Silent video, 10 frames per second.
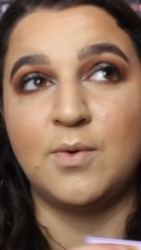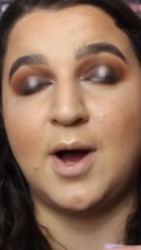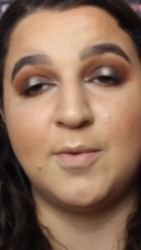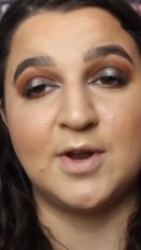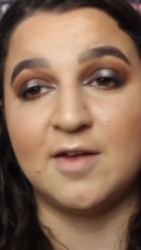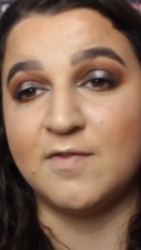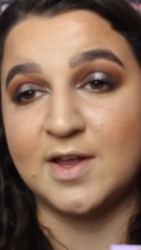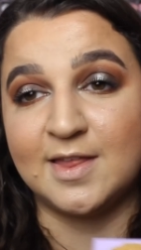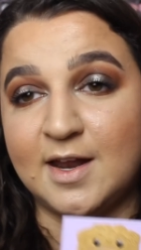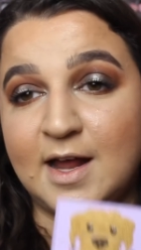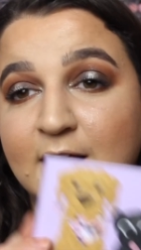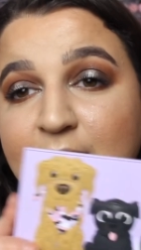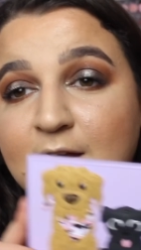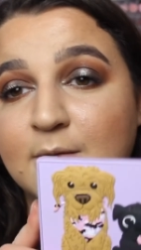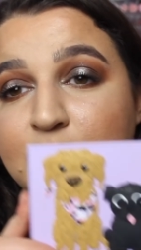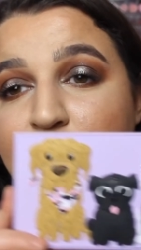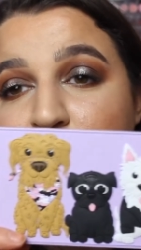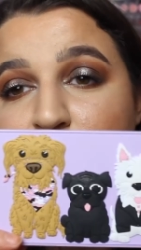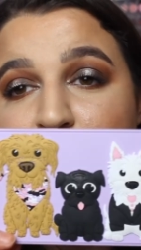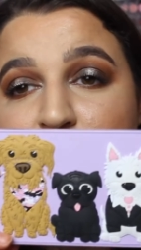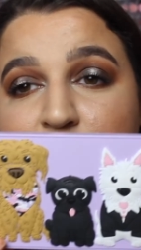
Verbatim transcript: I'm going to give it a 10 out of 10 because